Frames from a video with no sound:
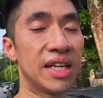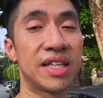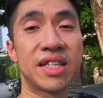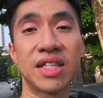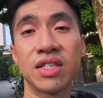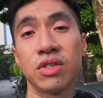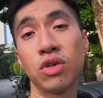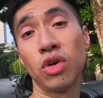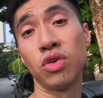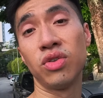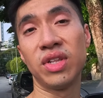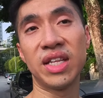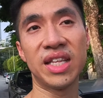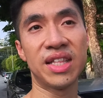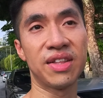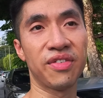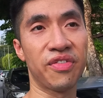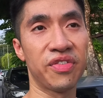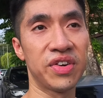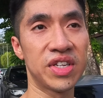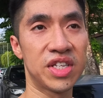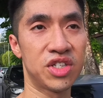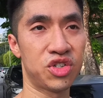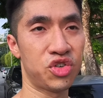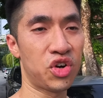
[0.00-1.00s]
only the
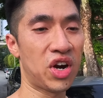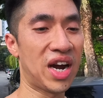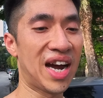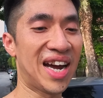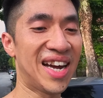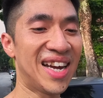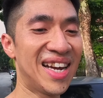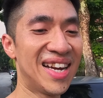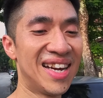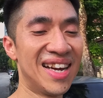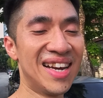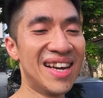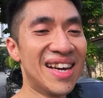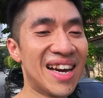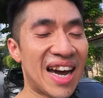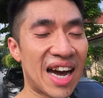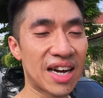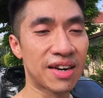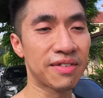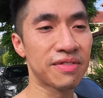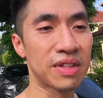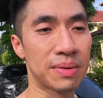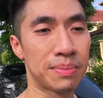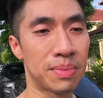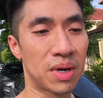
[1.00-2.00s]
first try out
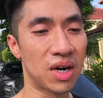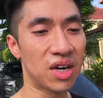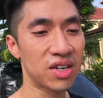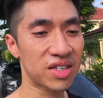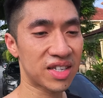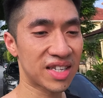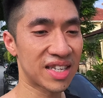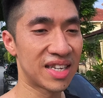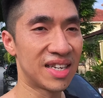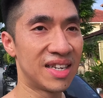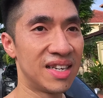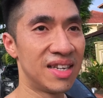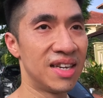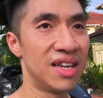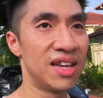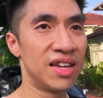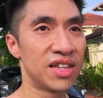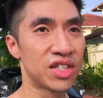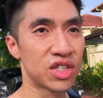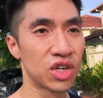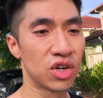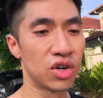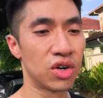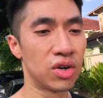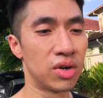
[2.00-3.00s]
of the box,
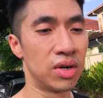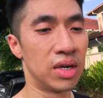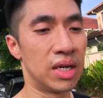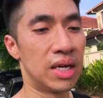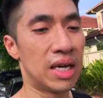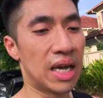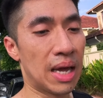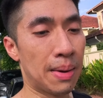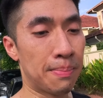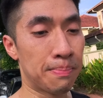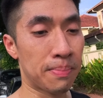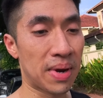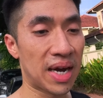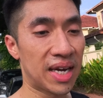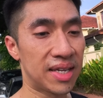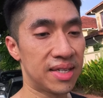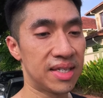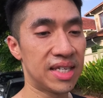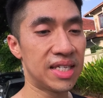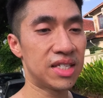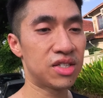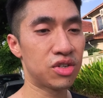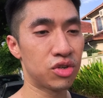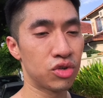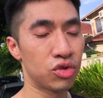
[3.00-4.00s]
so it might
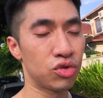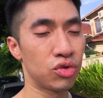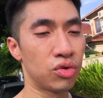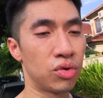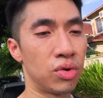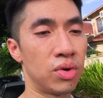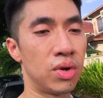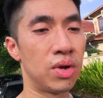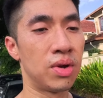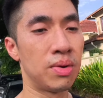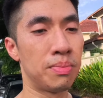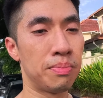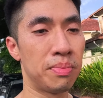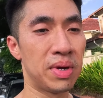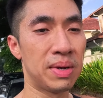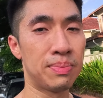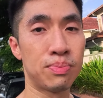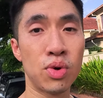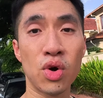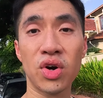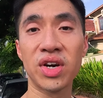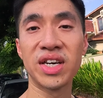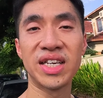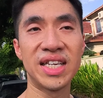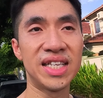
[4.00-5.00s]
need to be
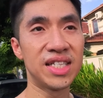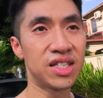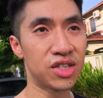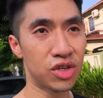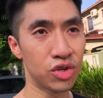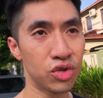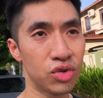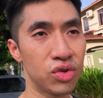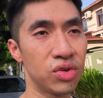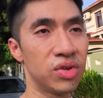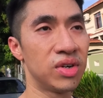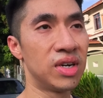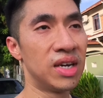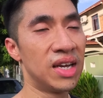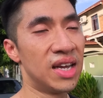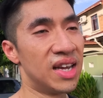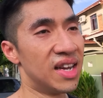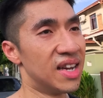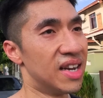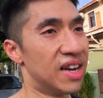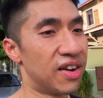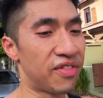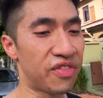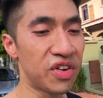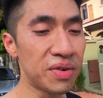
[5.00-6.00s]
broken into
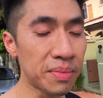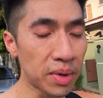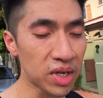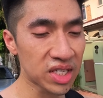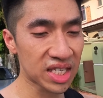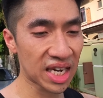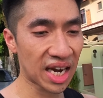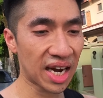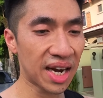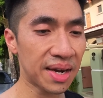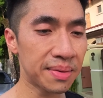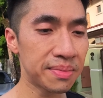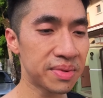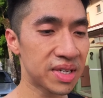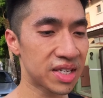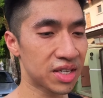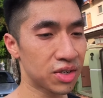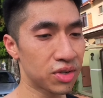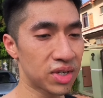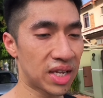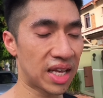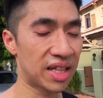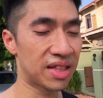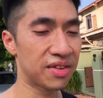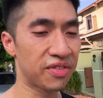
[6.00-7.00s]
a few more times so
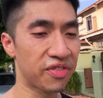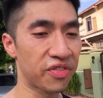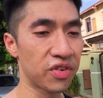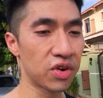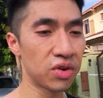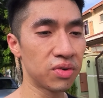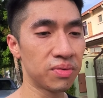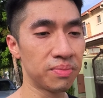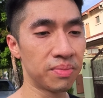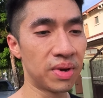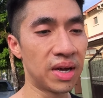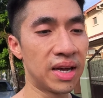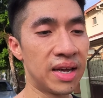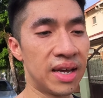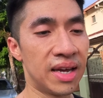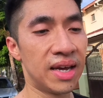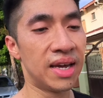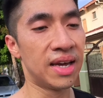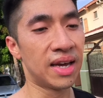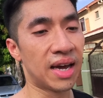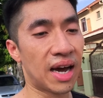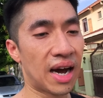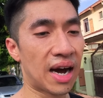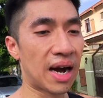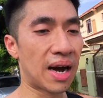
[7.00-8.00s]
that the foam
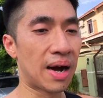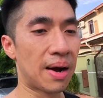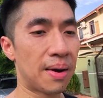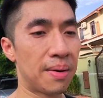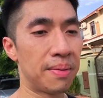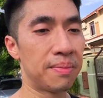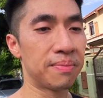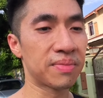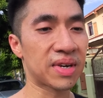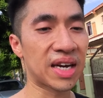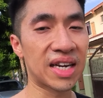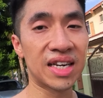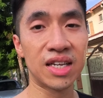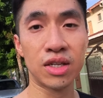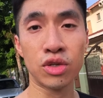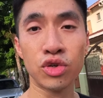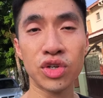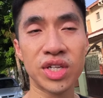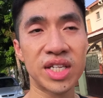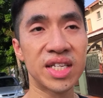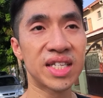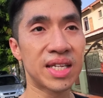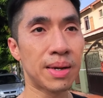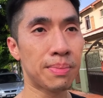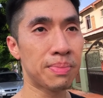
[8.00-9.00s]
kind of
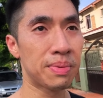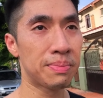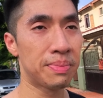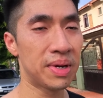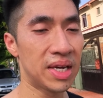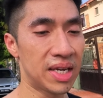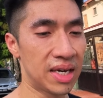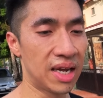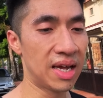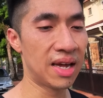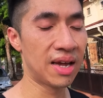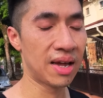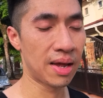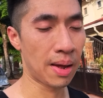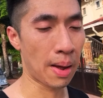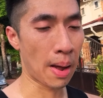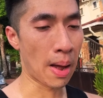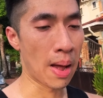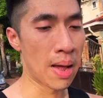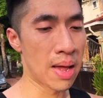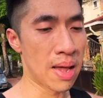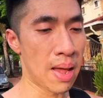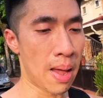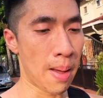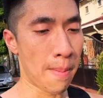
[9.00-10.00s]
loosens up a bit.
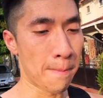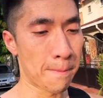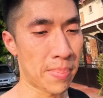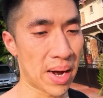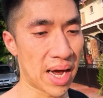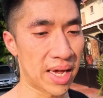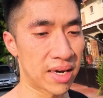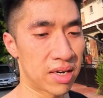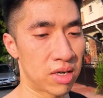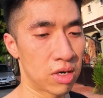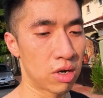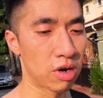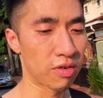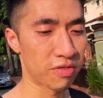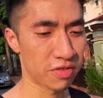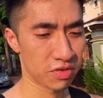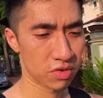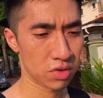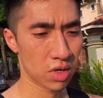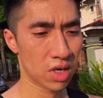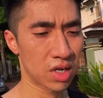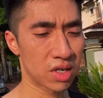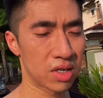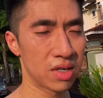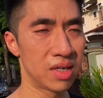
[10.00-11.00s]
But
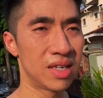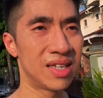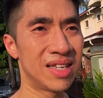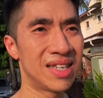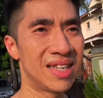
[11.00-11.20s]
overall,